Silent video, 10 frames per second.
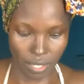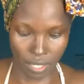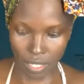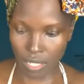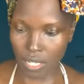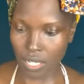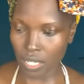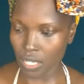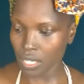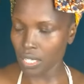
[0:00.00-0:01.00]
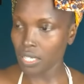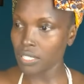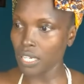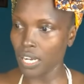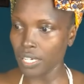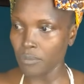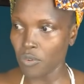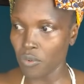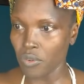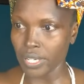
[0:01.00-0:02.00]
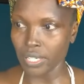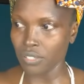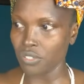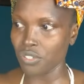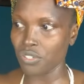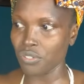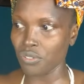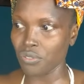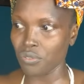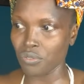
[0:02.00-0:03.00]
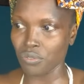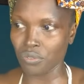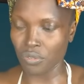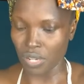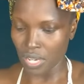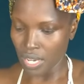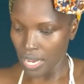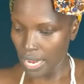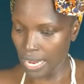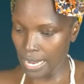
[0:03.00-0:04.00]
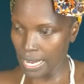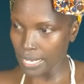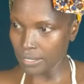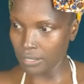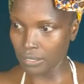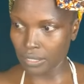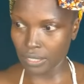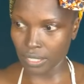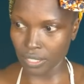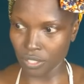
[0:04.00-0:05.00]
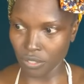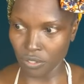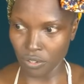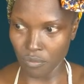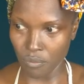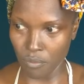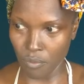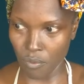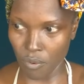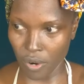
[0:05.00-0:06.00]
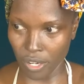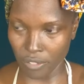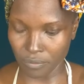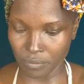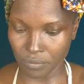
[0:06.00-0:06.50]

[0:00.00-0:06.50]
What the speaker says: And I'm going to add a little more.